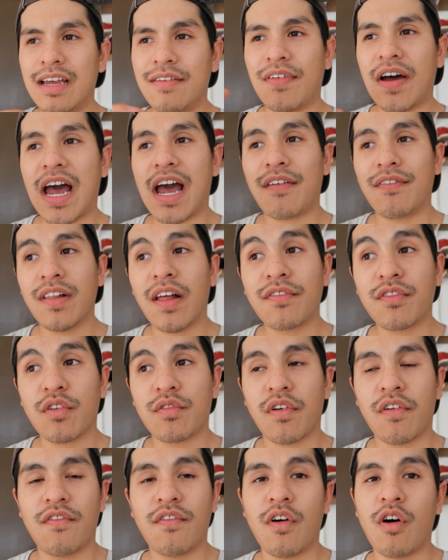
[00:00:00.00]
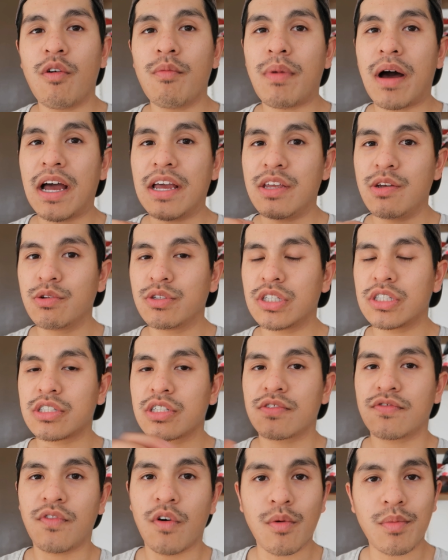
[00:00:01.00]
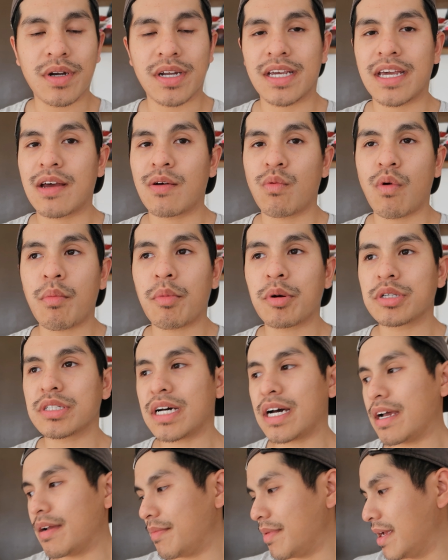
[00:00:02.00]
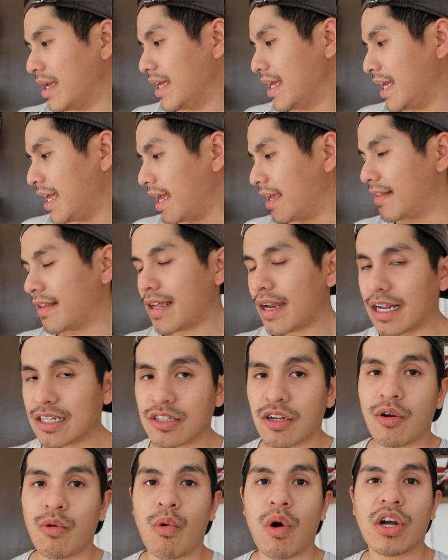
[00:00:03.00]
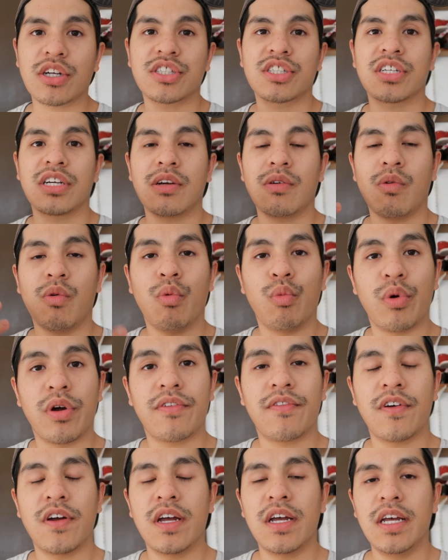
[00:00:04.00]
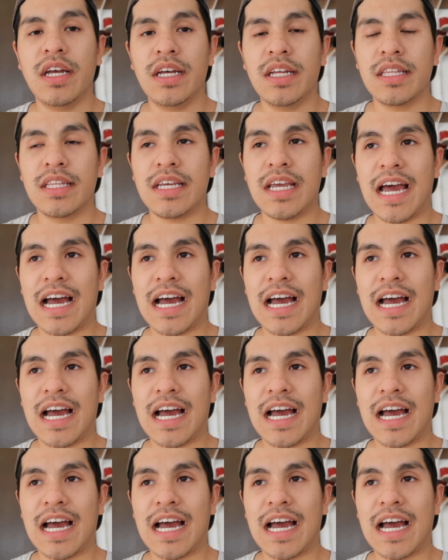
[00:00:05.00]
If I have leftover foam, I usually just foam it again one more time, and then I start washing it with the